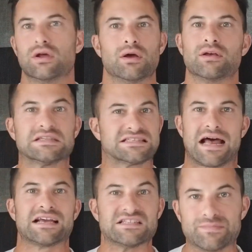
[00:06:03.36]

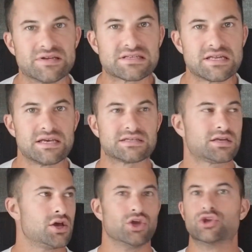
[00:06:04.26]
size business.
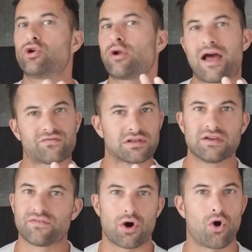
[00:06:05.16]
You don't have to live in
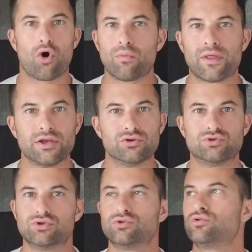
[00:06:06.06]
the home that you
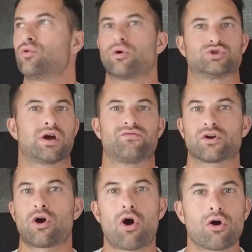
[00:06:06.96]
do or drive the
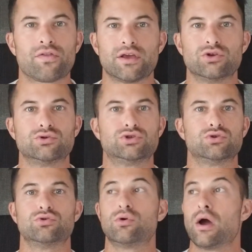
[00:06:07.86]
car that you
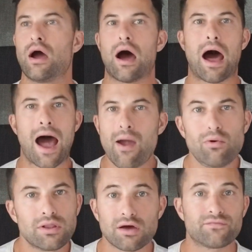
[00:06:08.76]
do. I will
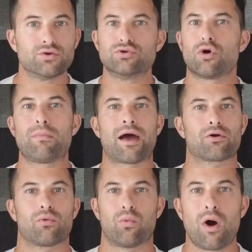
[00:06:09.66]
love you no matter
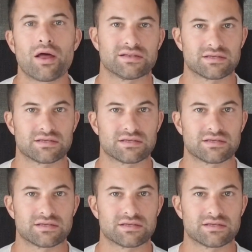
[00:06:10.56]
what.